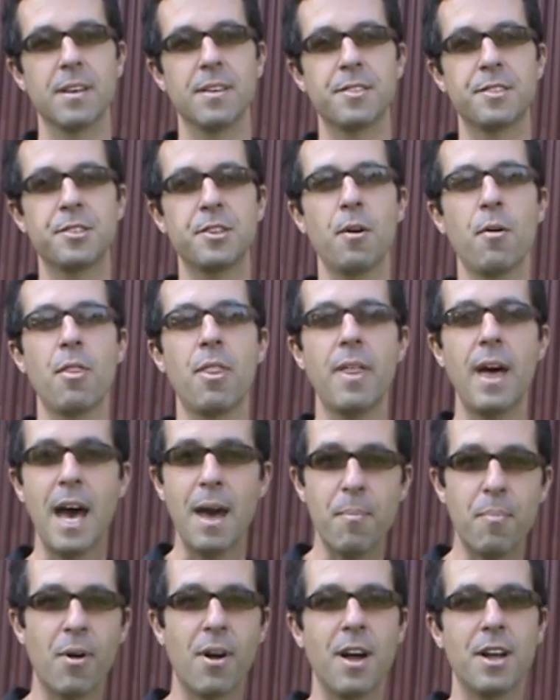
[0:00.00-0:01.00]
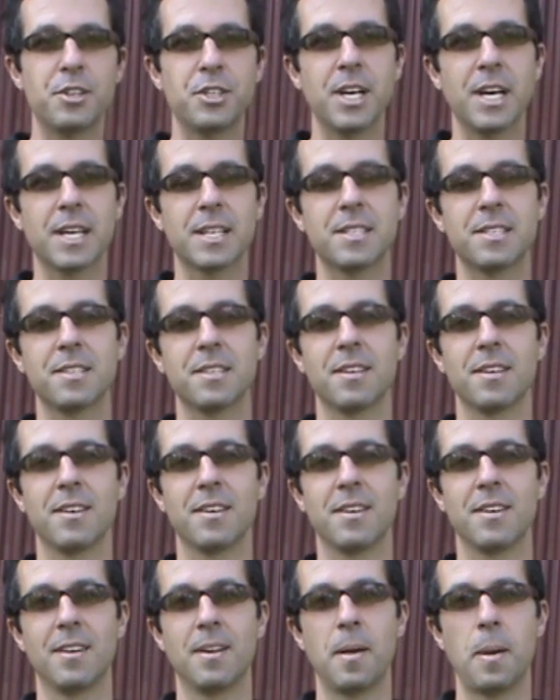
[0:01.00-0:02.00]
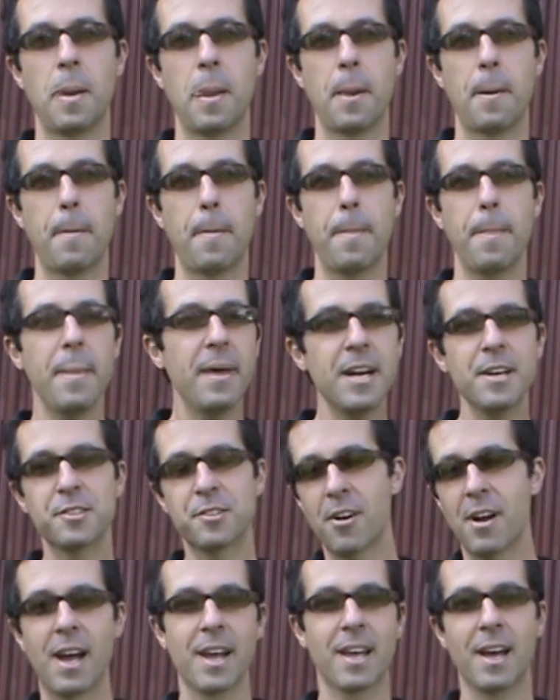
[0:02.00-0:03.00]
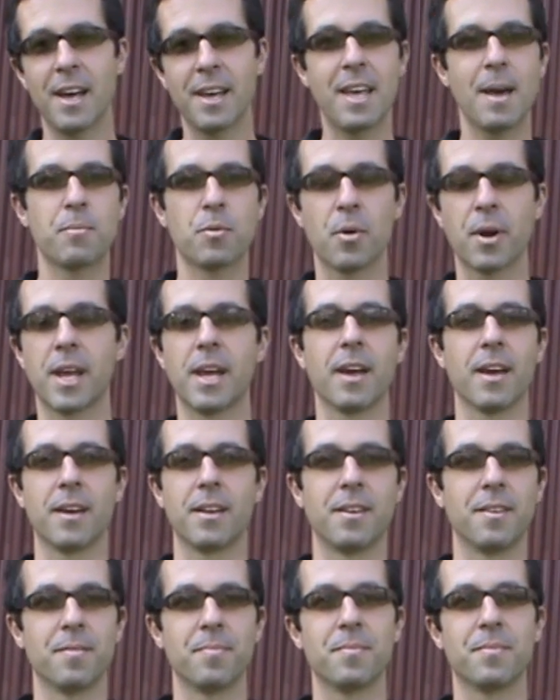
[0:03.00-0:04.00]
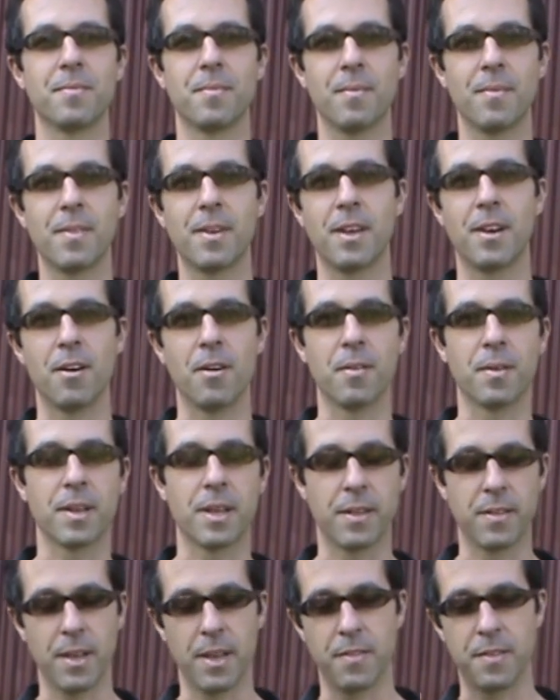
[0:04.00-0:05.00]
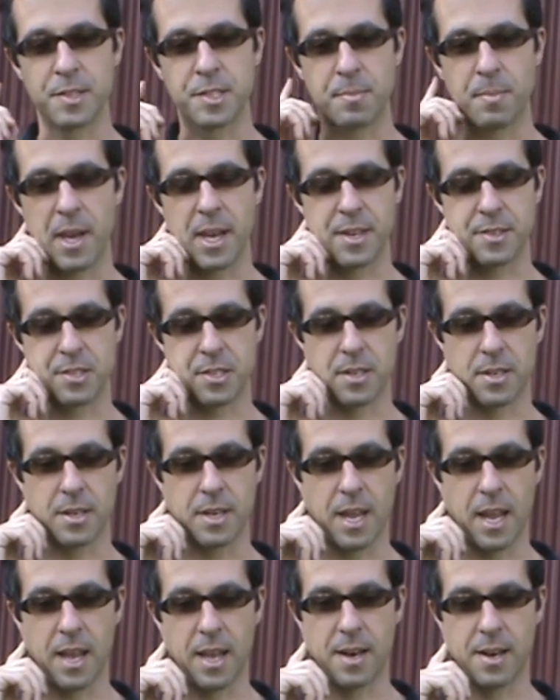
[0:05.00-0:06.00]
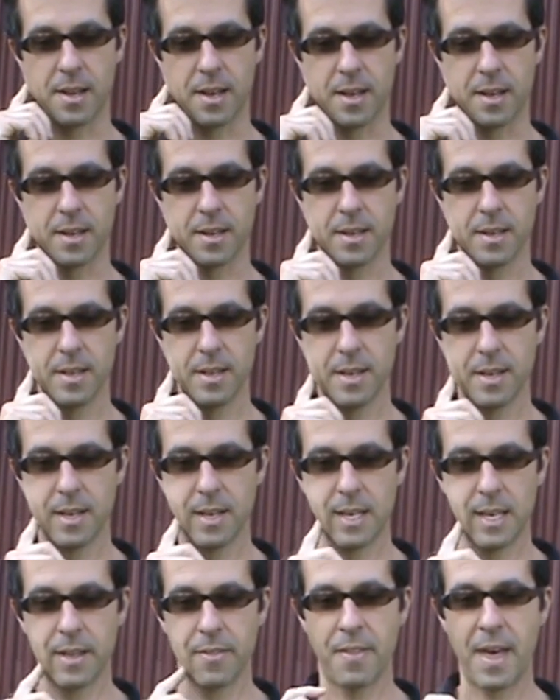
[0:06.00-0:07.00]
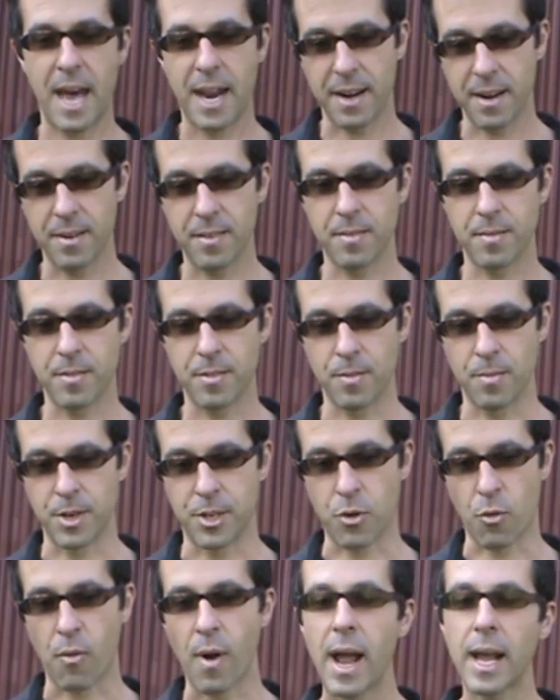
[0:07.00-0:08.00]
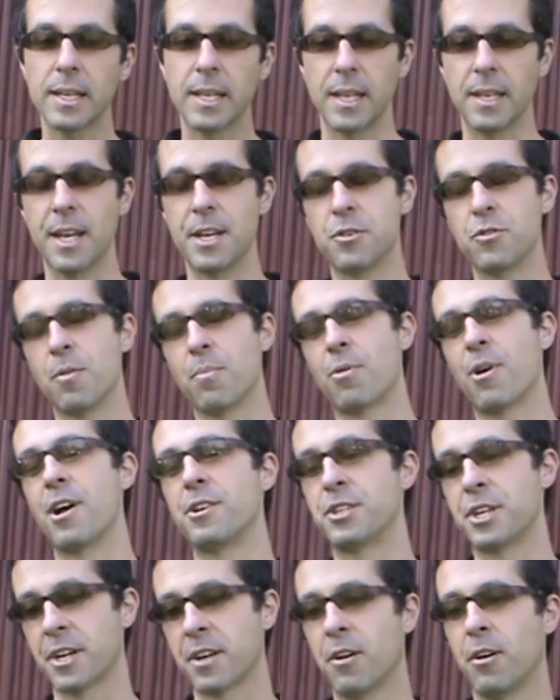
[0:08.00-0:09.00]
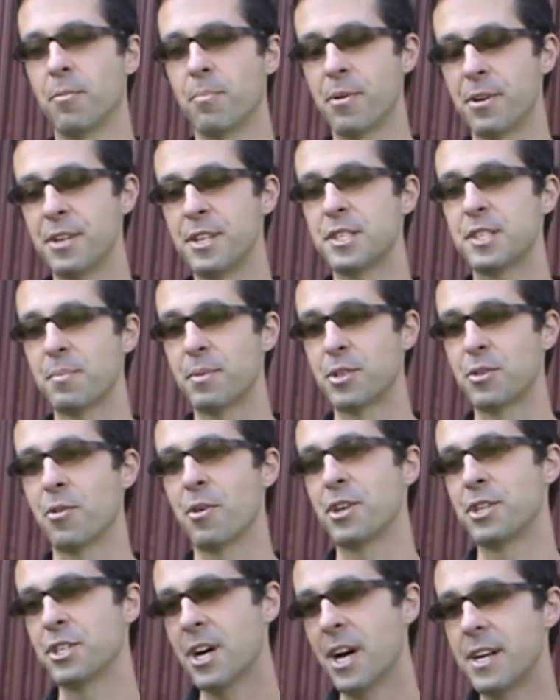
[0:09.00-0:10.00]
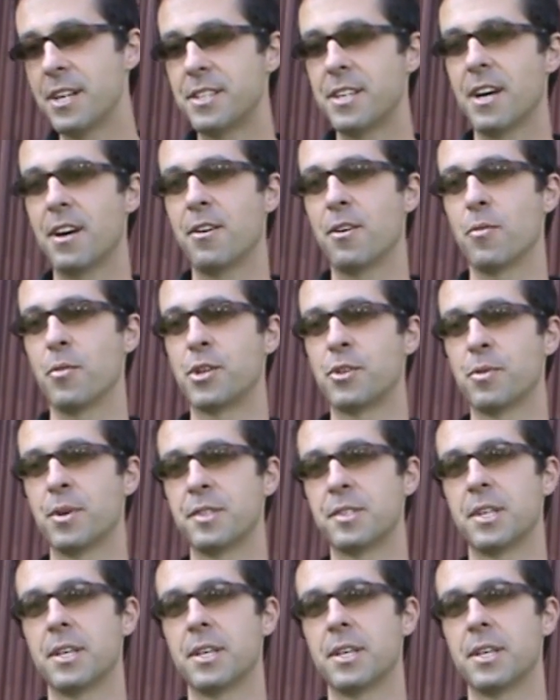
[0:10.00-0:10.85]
So that project, then I kept working in this space, and that directly led to a project called Participatory Chinatown, which